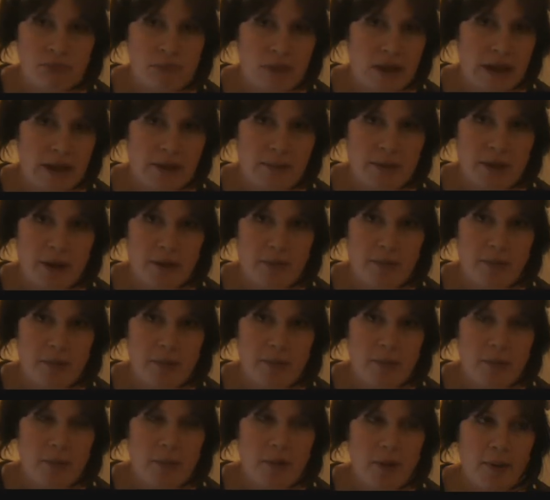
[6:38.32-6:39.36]
bloody blah
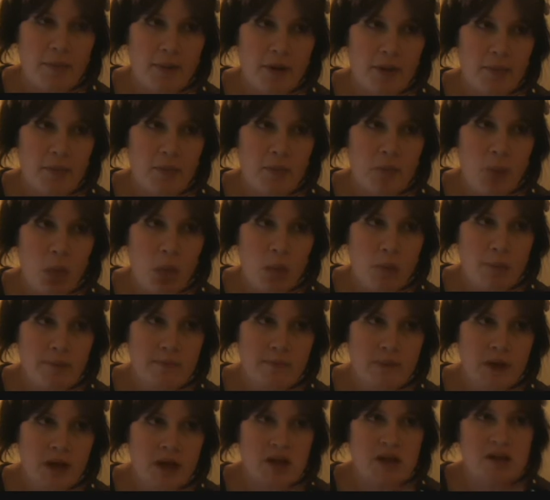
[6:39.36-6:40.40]
blah blah blah blah blah blah.
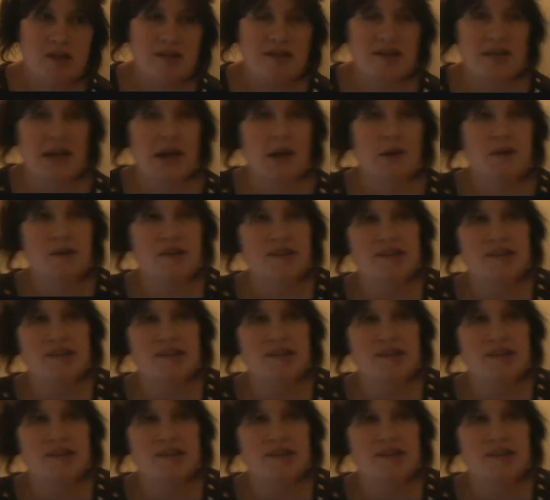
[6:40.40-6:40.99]
So now